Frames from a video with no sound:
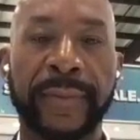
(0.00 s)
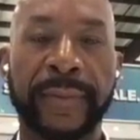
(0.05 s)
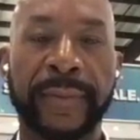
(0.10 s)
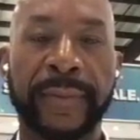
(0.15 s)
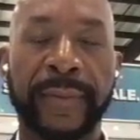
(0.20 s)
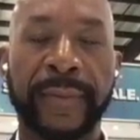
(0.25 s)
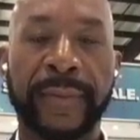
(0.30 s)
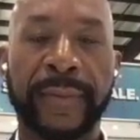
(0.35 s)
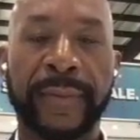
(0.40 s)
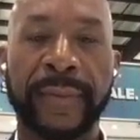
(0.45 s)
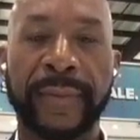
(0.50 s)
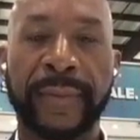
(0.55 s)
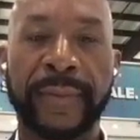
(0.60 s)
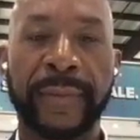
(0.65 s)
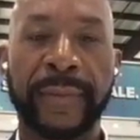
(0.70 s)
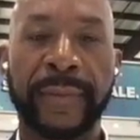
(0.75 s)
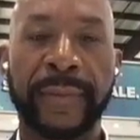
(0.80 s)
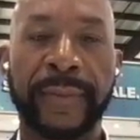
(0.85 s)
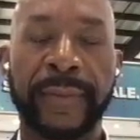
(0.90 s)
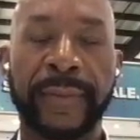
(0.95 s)

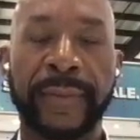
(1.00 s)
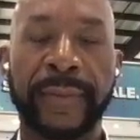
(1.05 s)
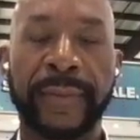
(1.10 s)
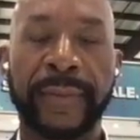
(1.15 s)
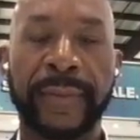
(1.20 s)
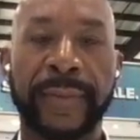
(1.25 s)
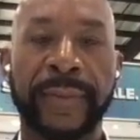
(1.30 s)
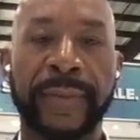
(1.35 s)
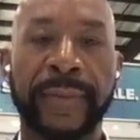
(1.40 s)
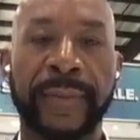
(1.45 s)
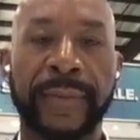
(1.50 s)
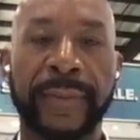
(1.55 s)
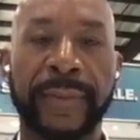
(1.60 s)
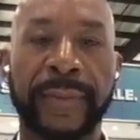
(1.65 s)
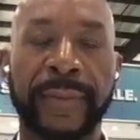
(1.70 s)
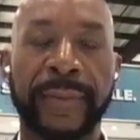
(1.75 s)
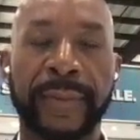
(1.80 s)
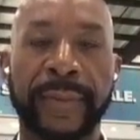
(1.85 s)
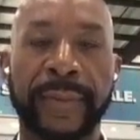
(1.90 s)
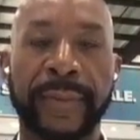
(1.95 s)

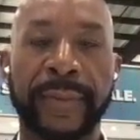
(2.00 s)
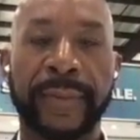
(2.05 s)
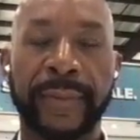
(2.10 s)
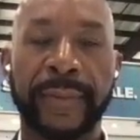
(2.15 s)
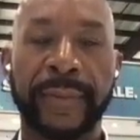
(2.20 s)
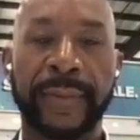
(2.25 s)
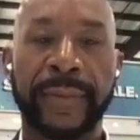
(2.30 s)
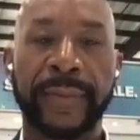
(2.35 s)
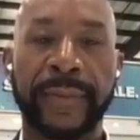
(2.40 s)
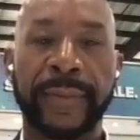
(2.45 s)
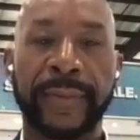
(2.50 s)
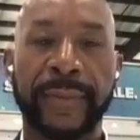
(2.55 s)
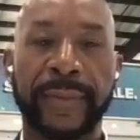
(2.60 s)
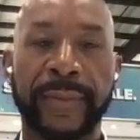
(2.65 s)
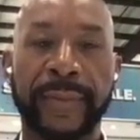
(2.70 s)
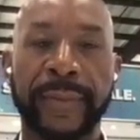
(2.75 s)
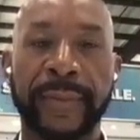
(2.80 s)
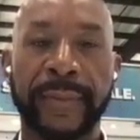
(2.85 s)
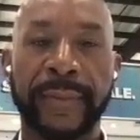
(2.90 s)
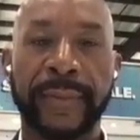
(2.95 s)

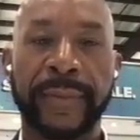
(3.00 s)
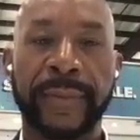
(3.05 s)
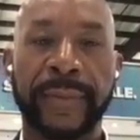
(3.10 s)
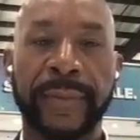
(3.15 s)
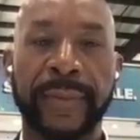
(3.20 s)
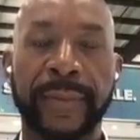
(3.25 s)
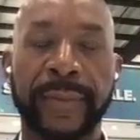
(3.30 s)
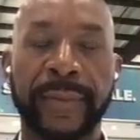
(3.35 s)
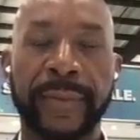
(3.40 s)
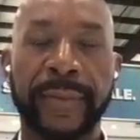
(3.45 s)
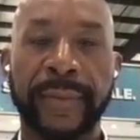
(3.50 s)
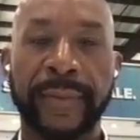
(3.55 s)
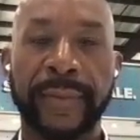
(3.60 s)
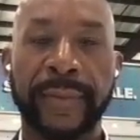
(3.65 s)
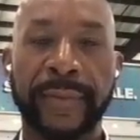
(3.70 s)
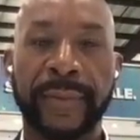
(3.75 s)
(not speaking)